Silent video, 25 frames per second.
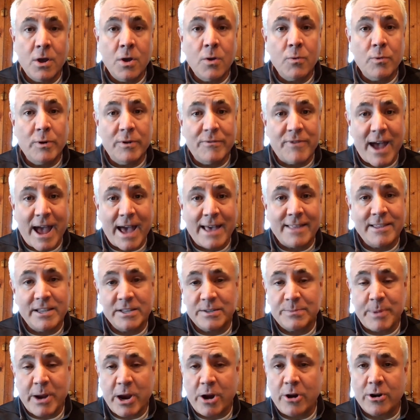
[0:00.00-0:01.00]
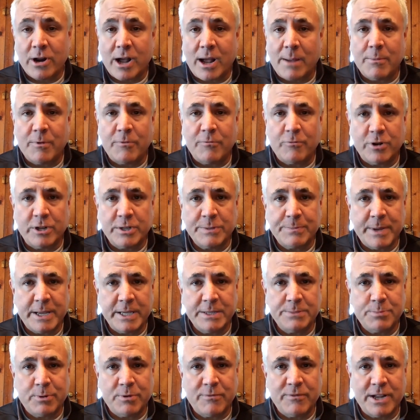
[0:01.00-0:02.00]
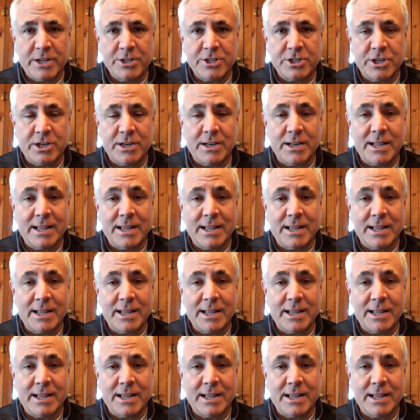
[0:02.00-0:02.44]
We've had this paradigm of risk-based prevention